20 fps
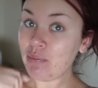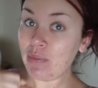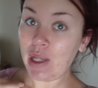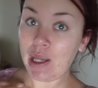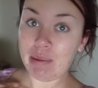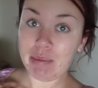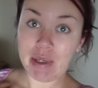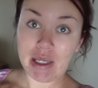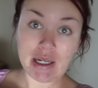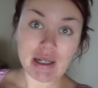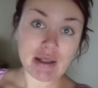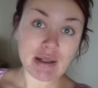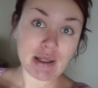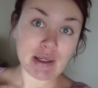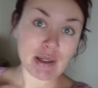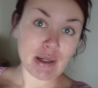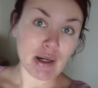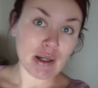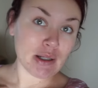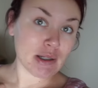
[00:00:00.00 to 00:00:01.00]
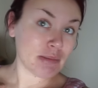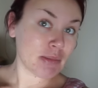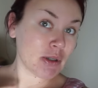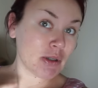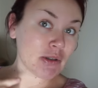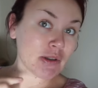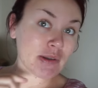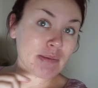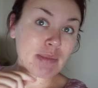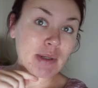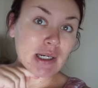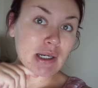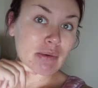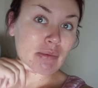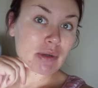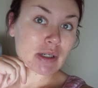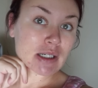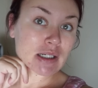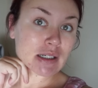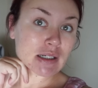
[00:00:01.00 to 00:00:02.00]
I'm getting like collarbones, but I
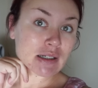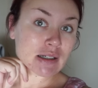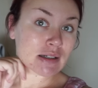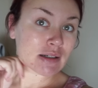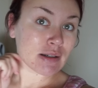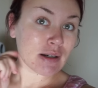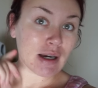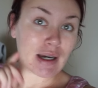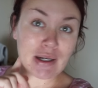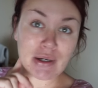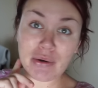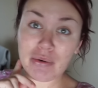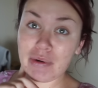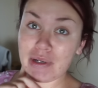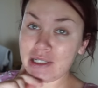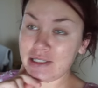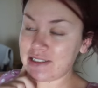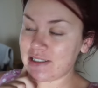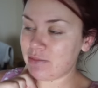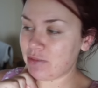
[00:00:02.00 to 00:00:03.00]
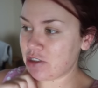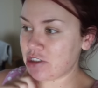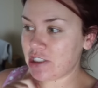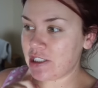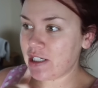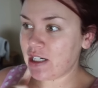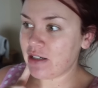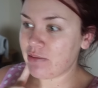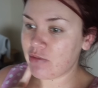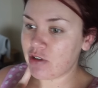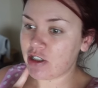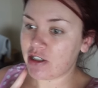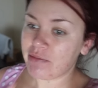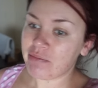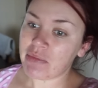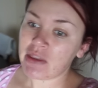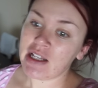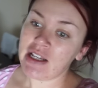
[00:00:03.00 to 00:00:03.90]
don't want a double chin anymore.